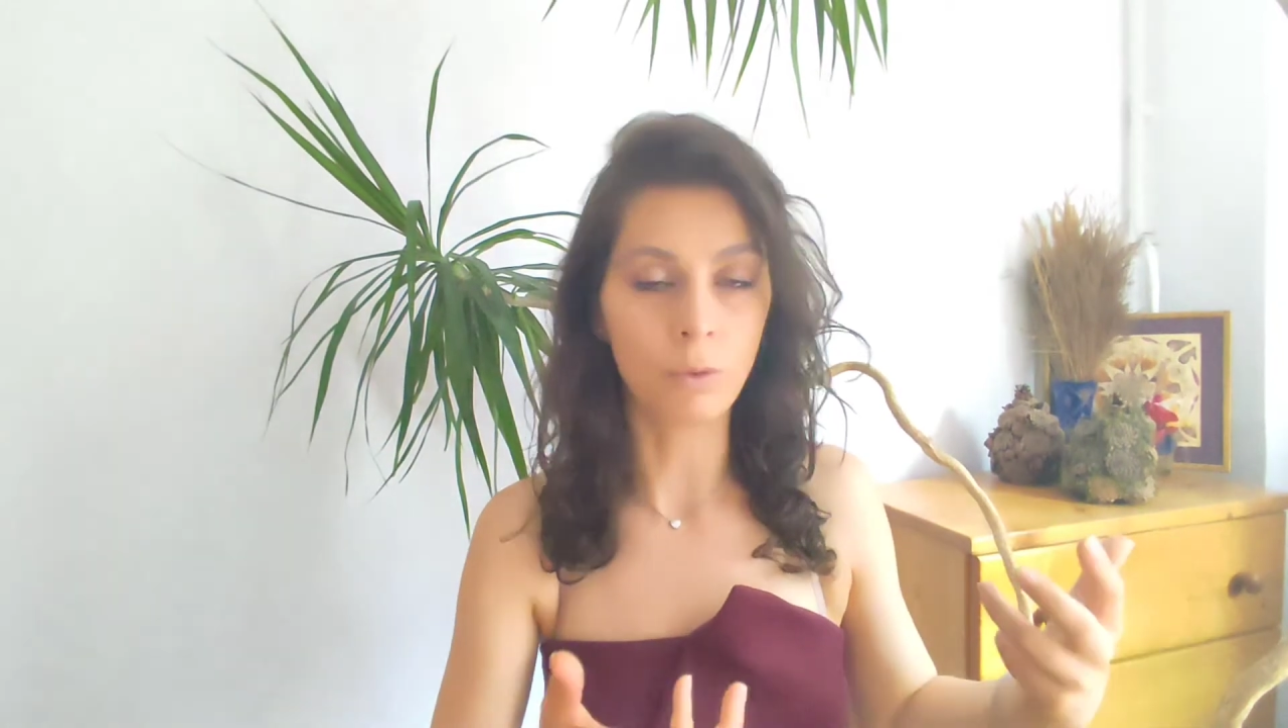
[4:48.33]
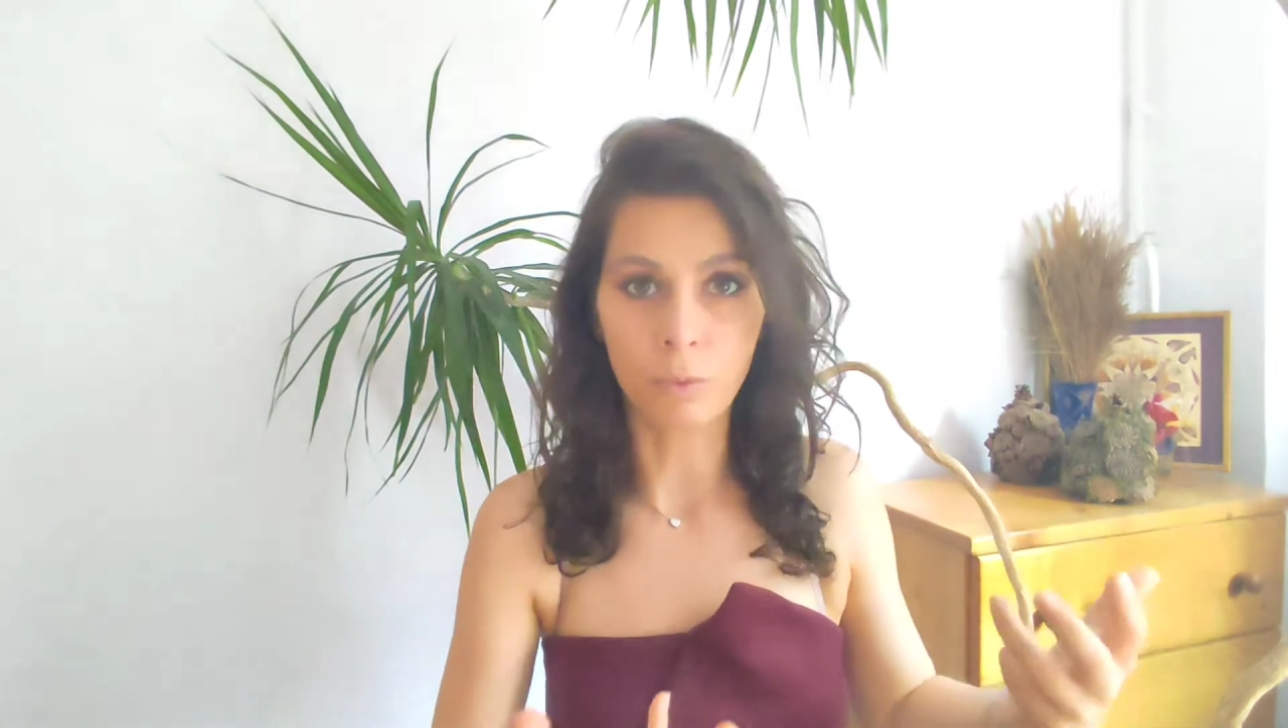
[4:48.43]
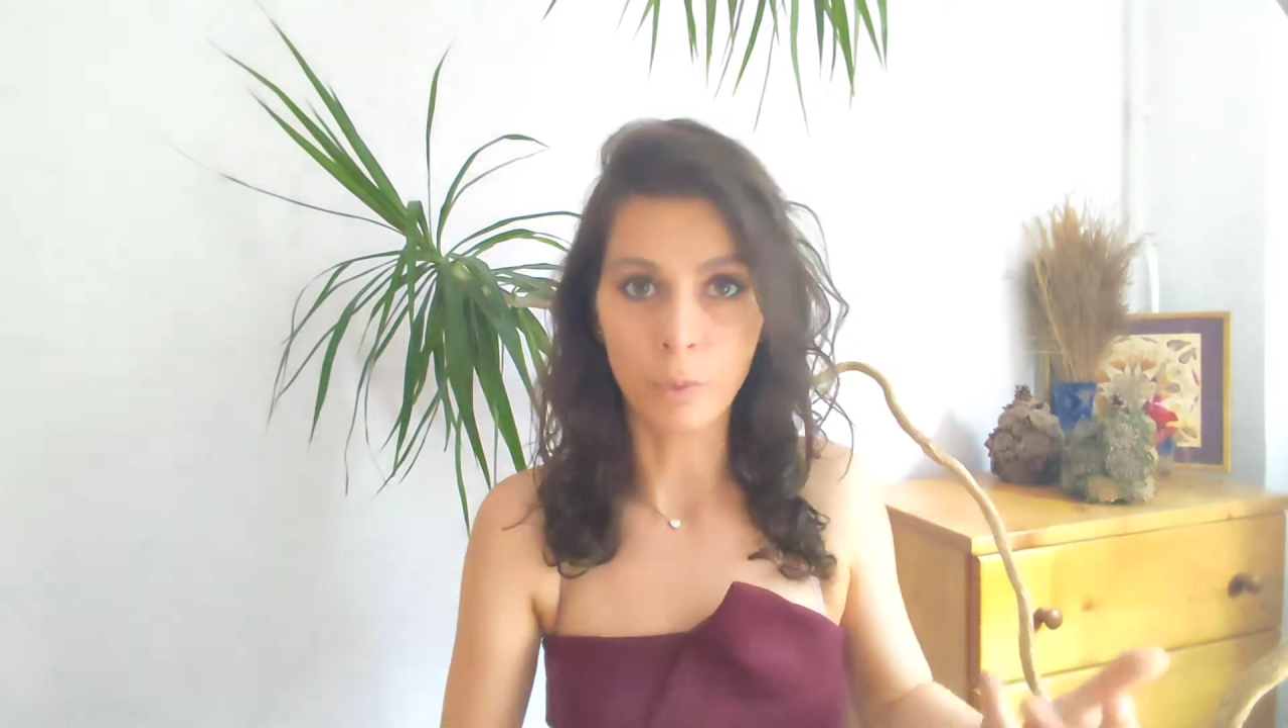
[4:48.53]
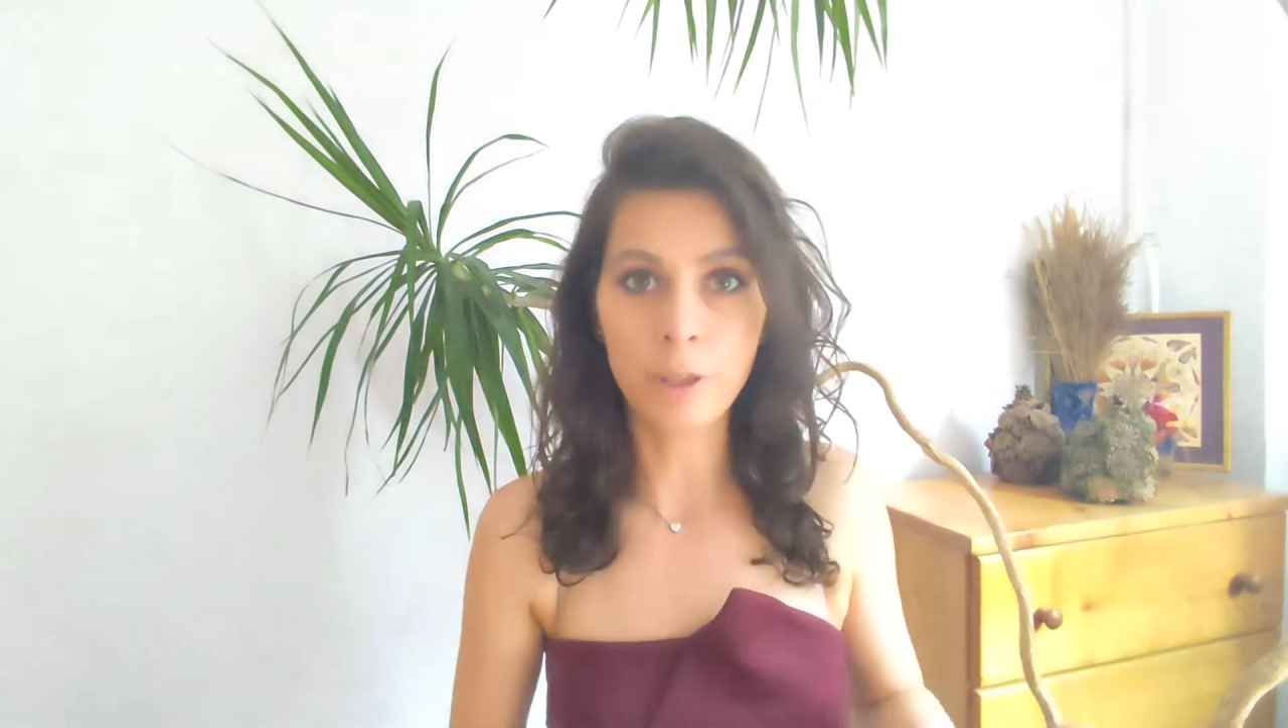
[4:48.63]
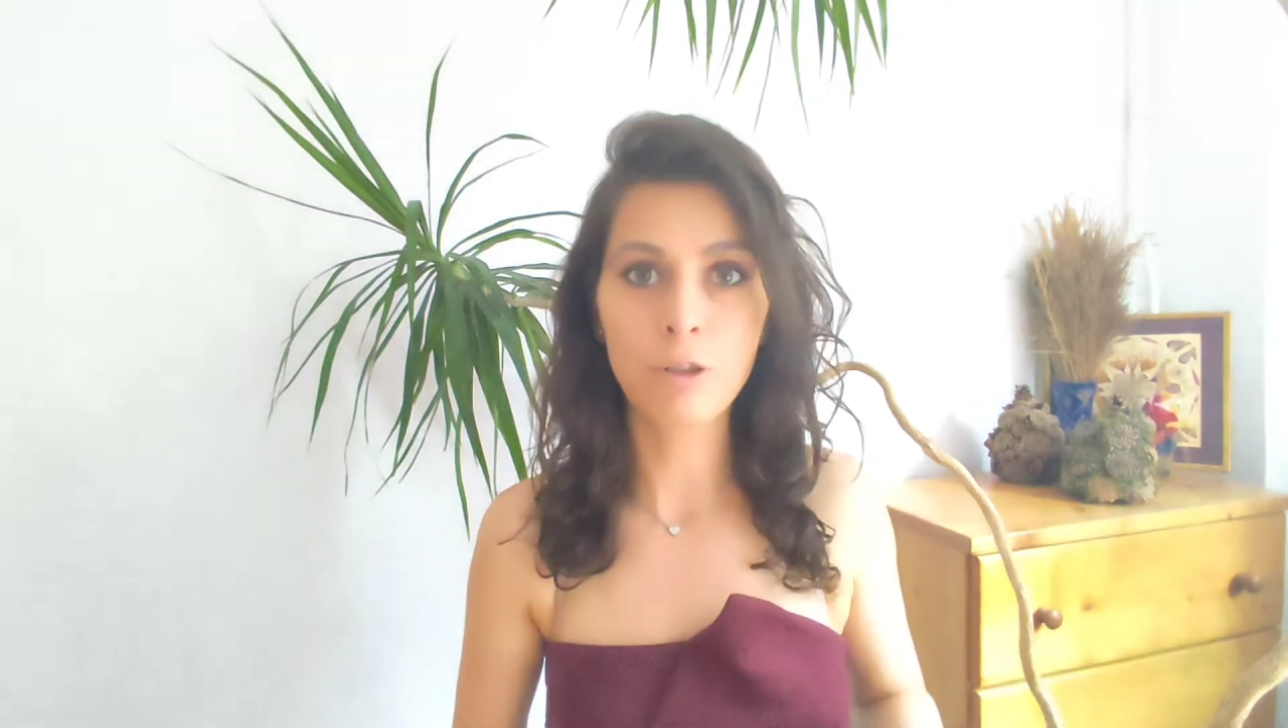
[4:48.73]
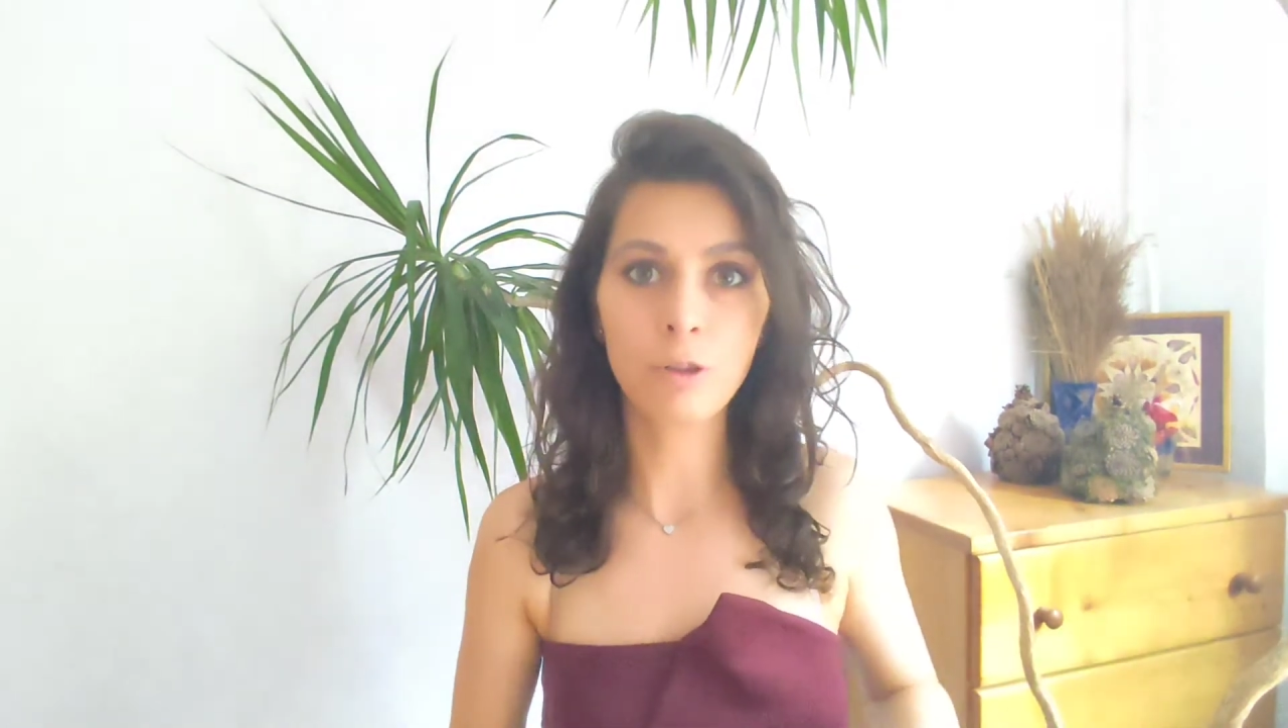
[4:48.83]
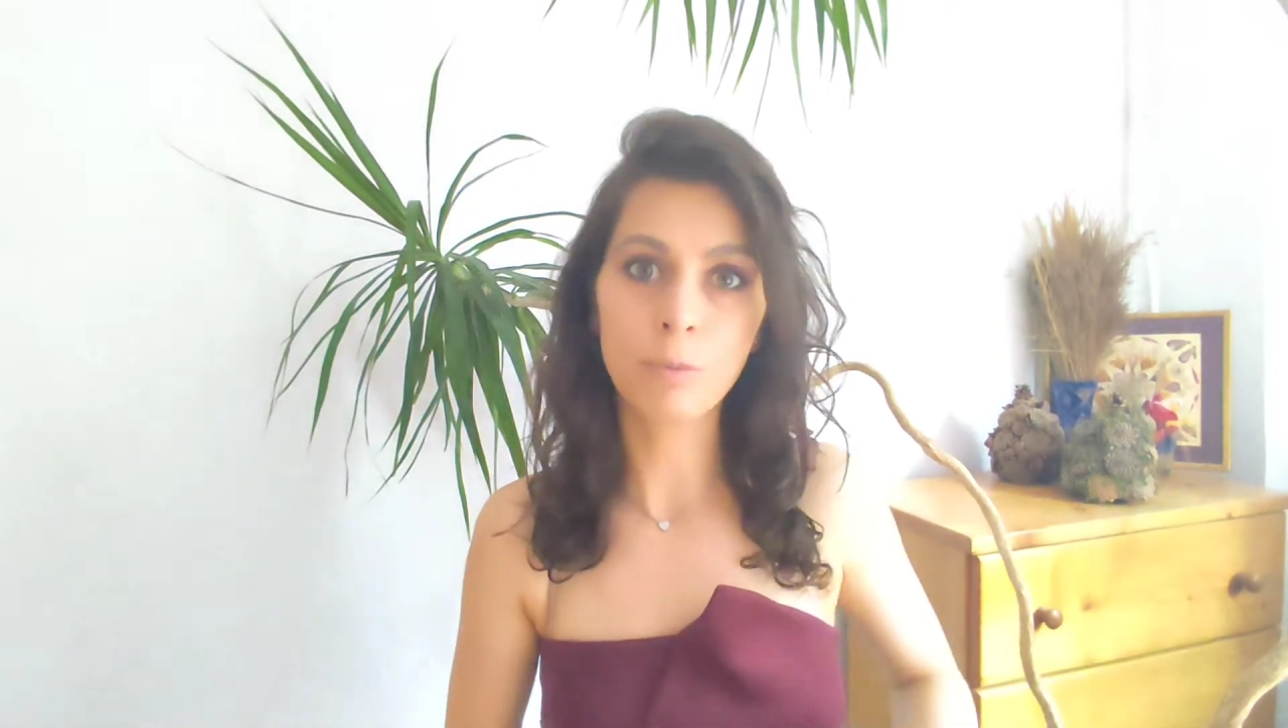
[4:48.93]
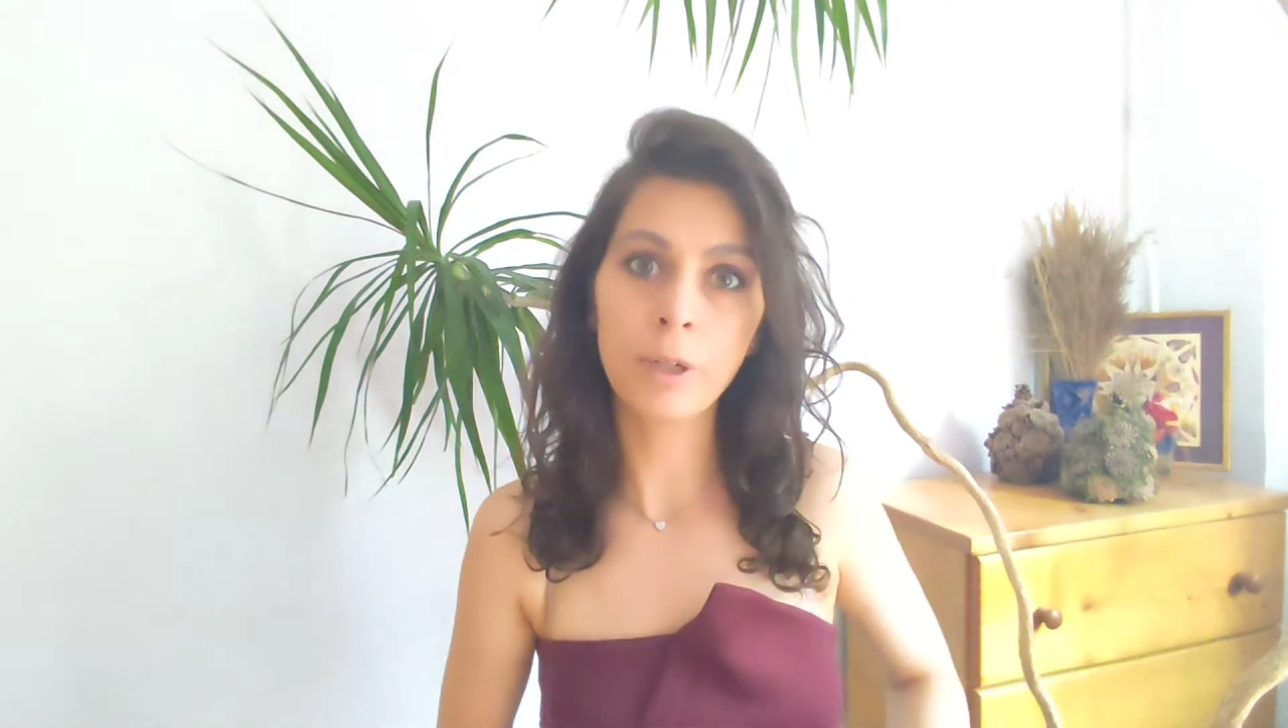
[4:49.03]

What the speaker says: or wish to